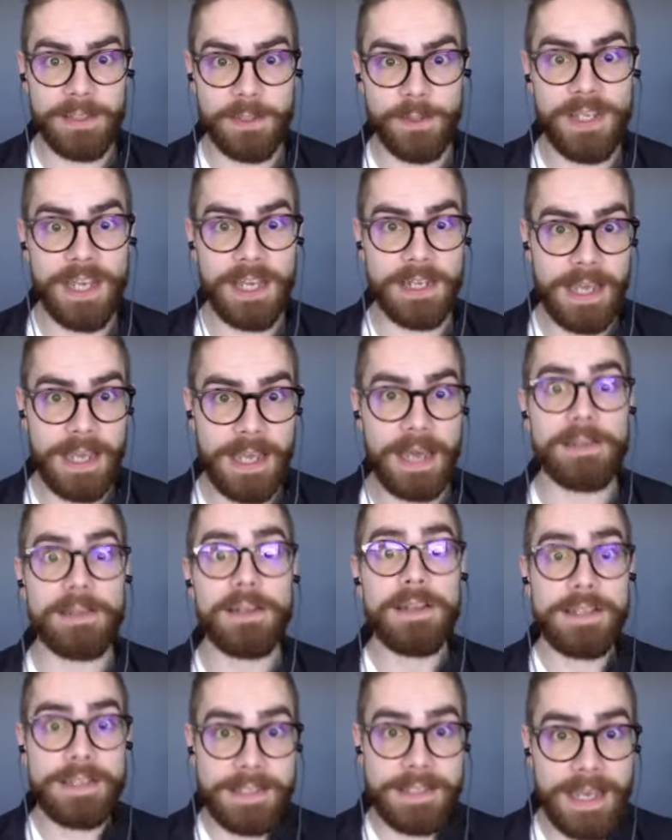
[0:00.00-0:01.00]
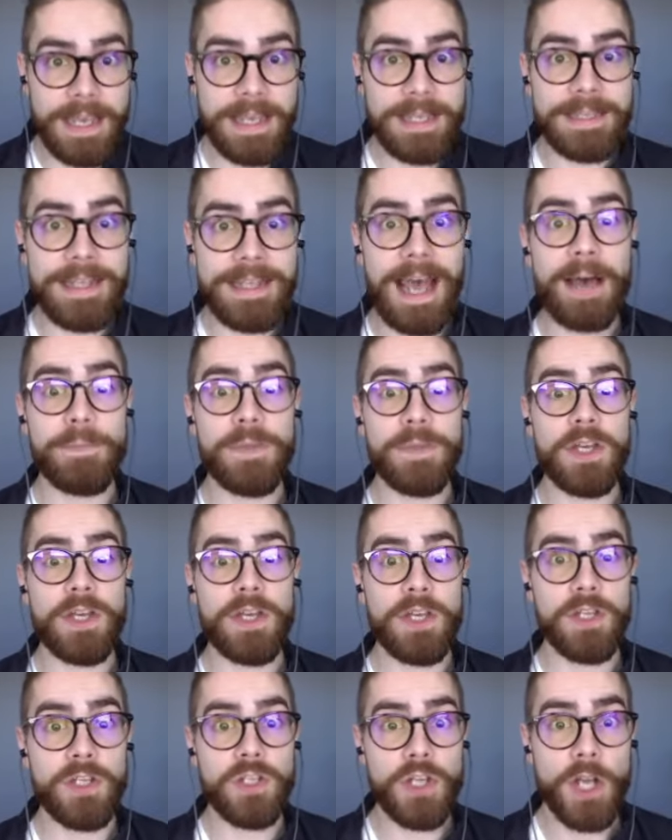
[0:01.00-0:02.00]
You can get skin
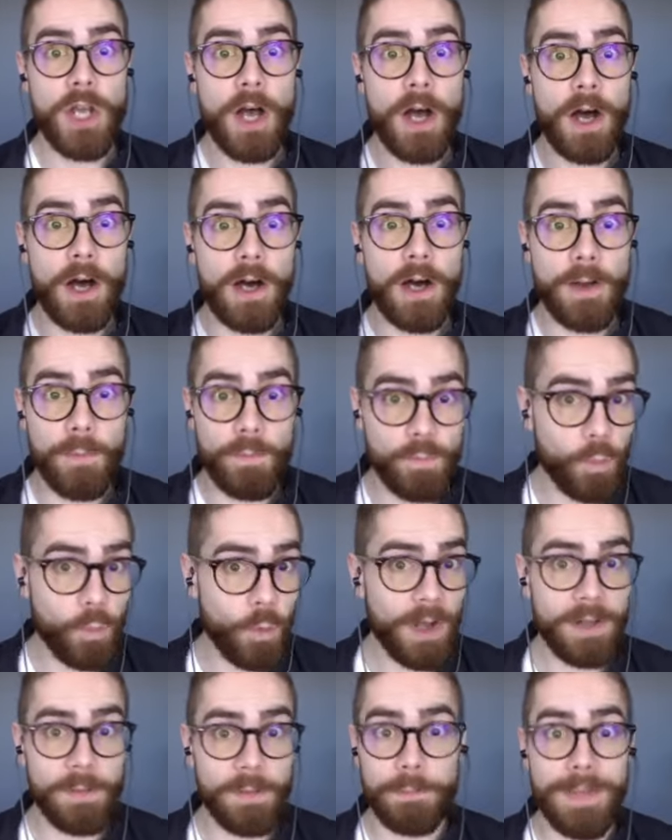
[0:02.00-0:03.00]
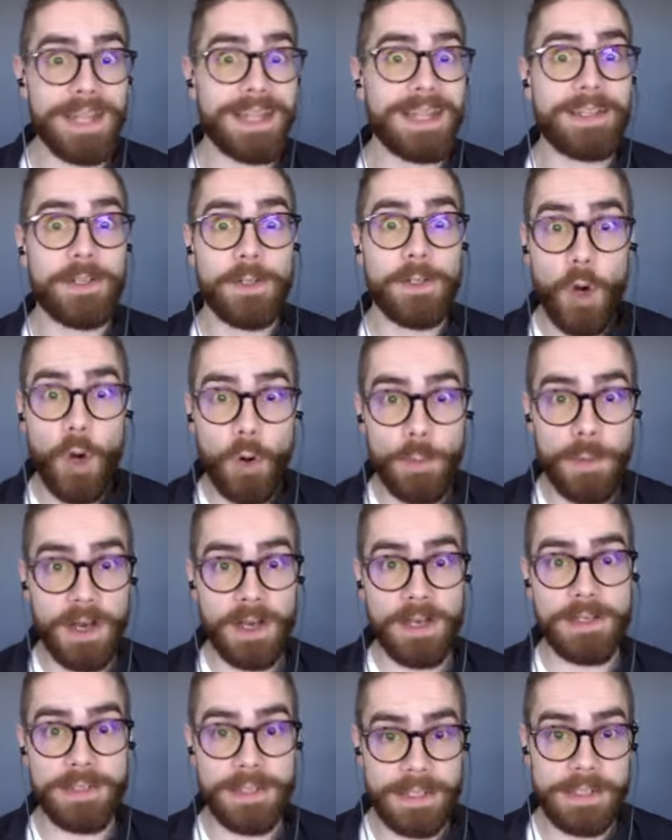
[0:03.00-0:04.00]
damage, melanoma,
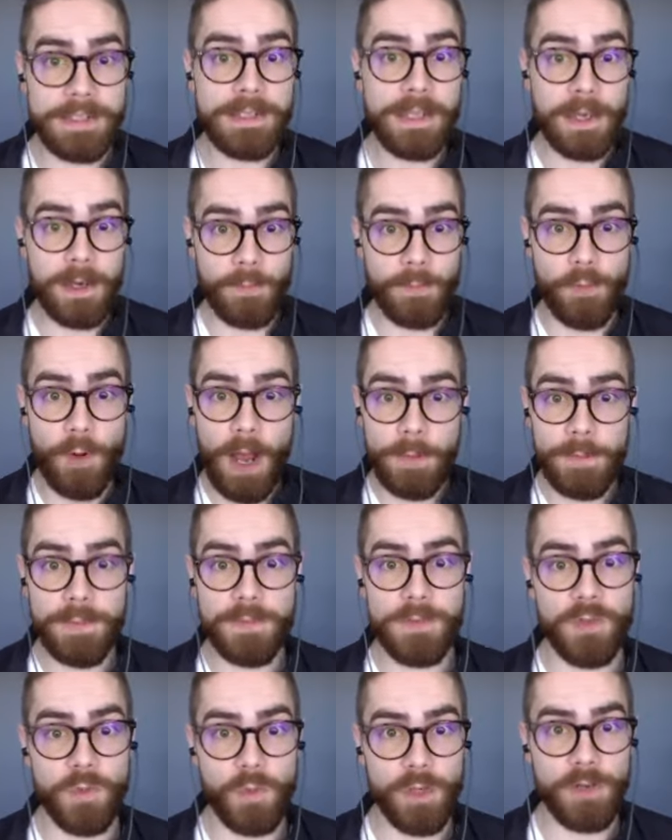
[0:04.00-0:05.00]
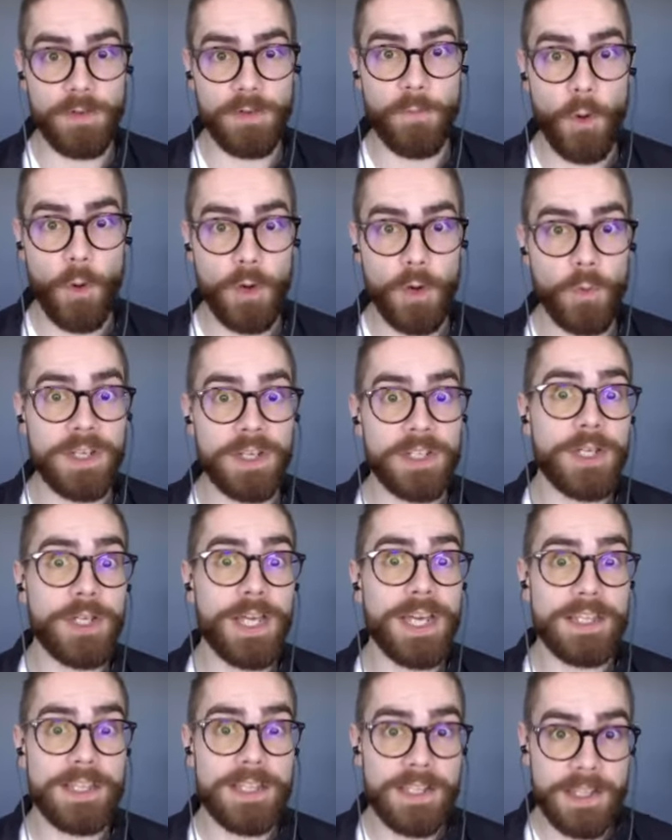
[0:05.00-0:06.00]
and these kind of problems you want to avoid when you
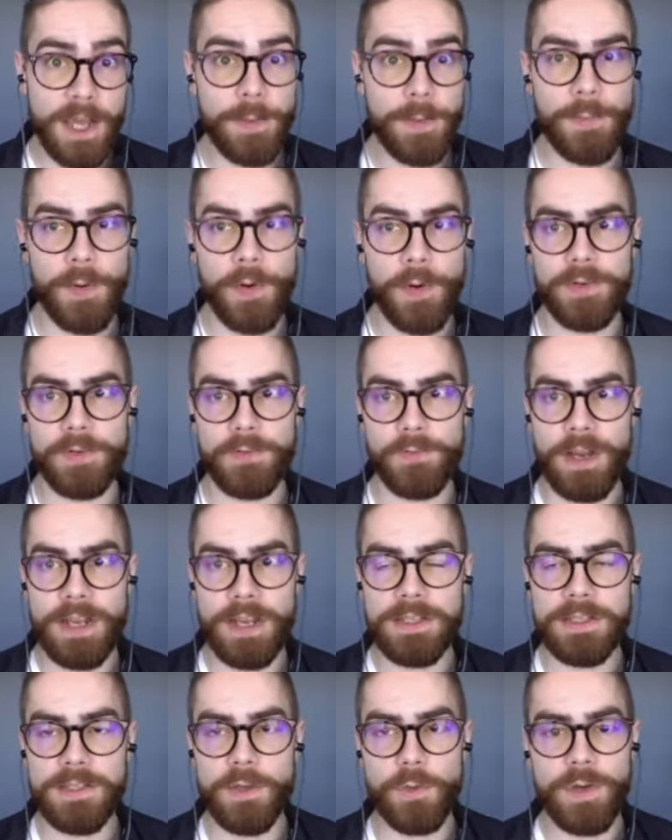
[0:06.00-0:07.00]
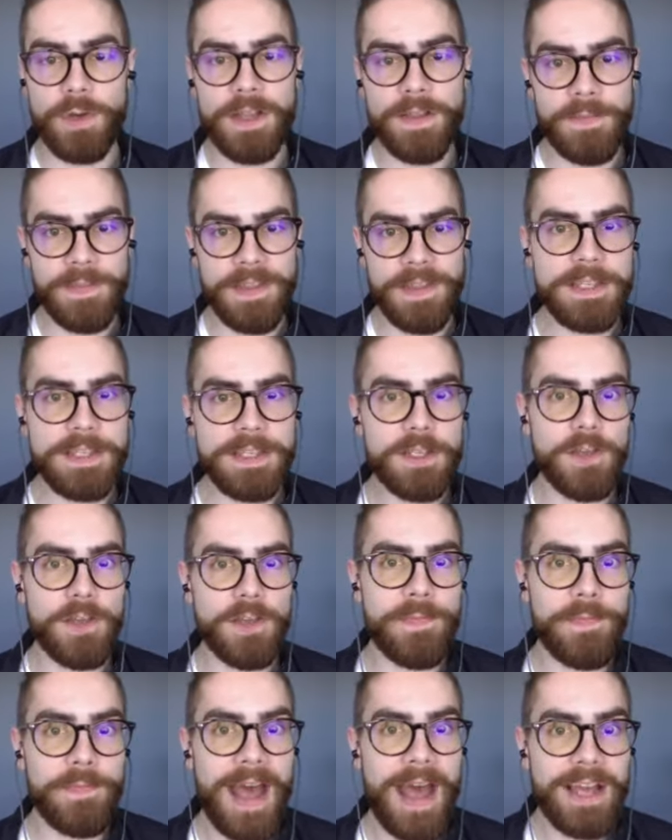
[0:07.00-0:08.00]
get sunburn, right? So this is a
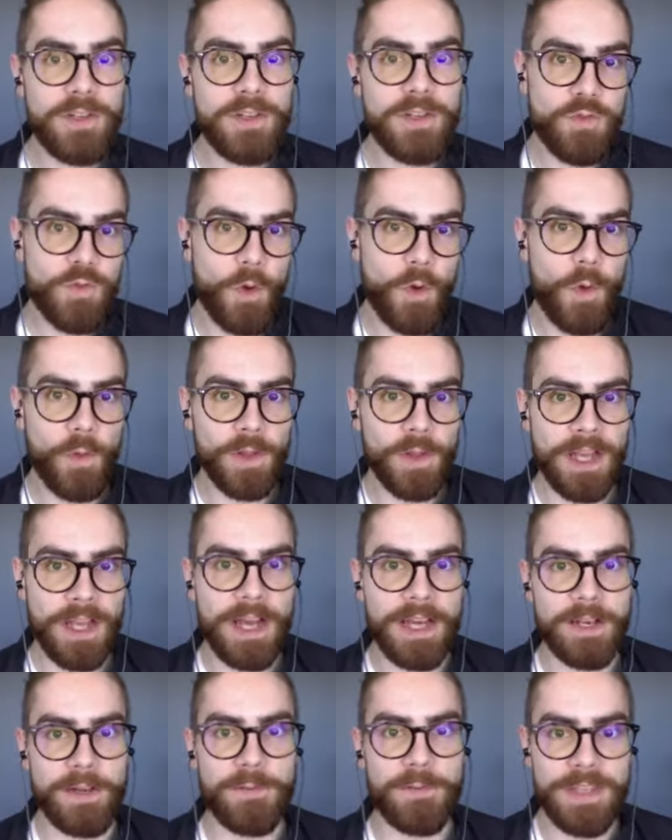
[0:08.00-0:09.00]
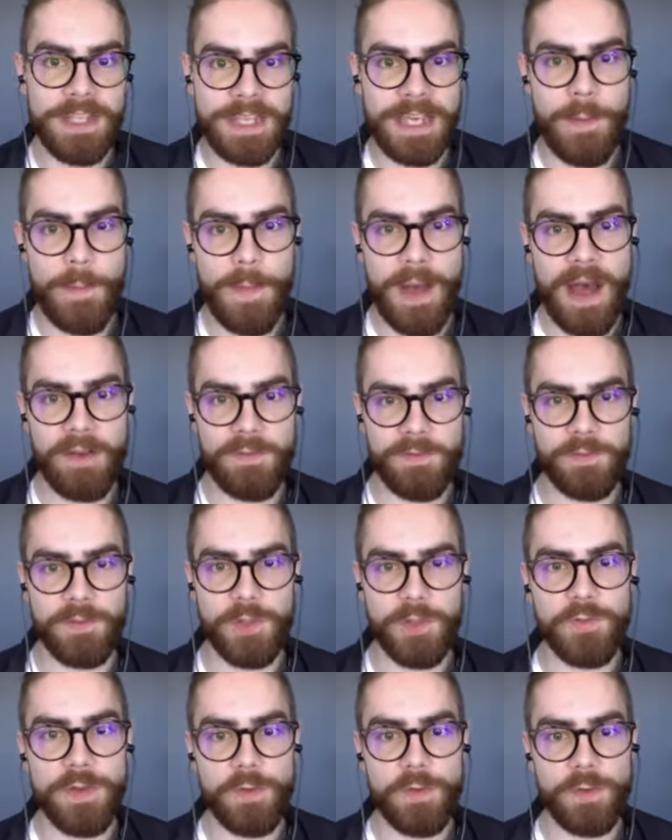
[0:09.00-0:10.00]
natural kind of EMF,
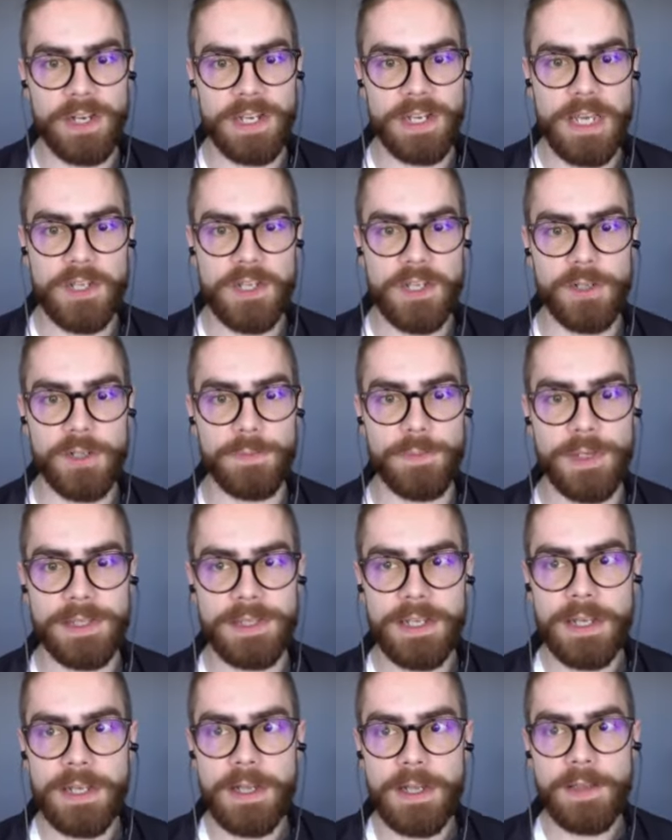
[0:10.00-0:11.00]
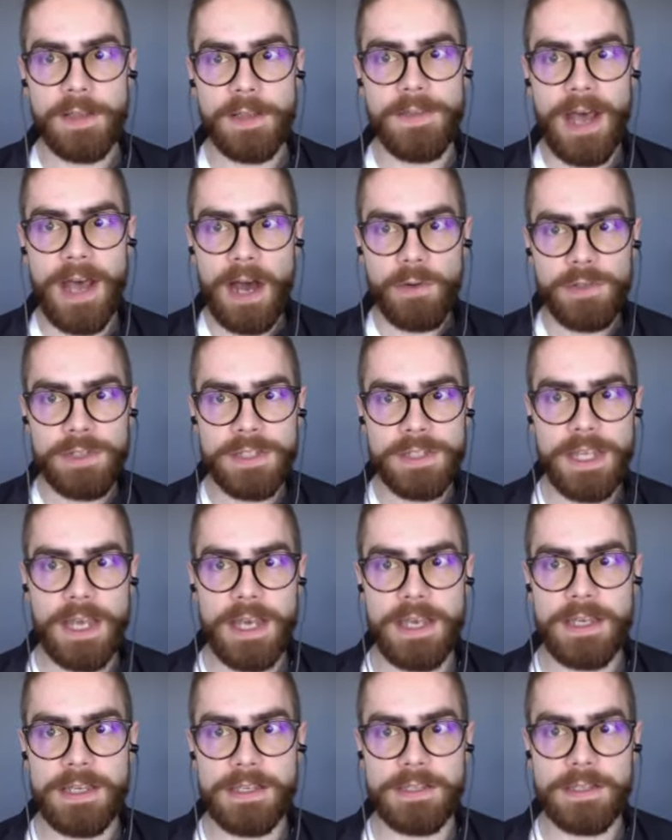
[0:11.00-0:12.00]
UV radiation. But
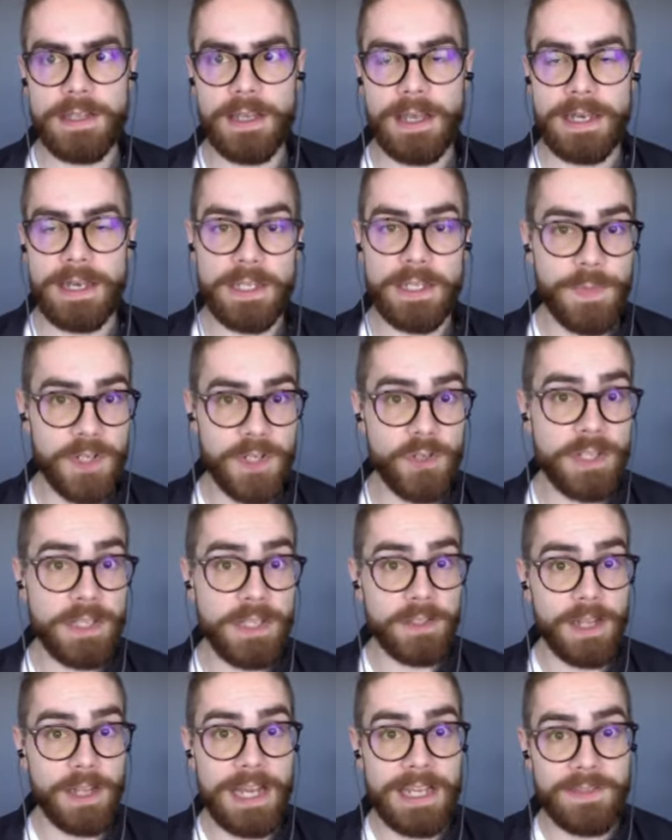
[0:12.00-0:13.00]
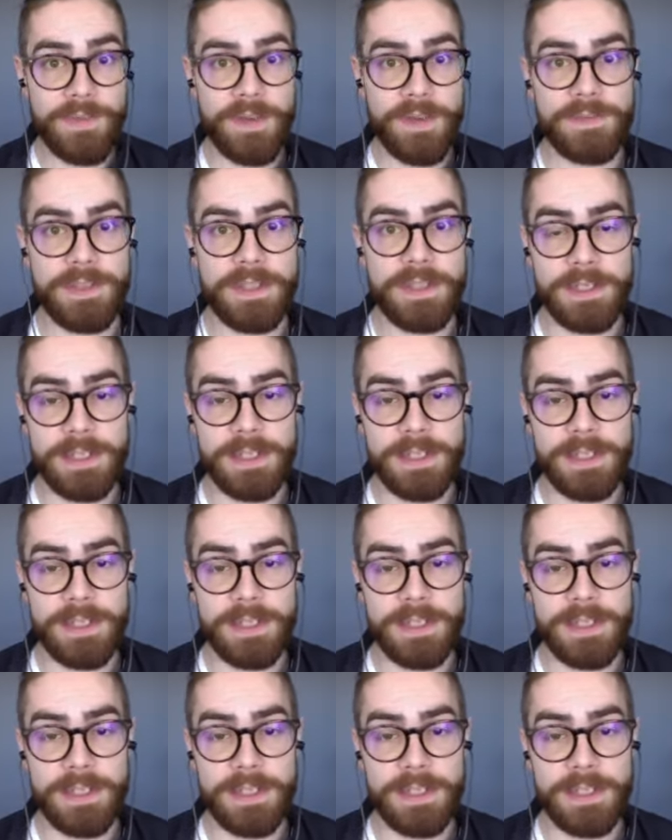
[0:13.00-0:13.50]
nowadays, and especially in the last 15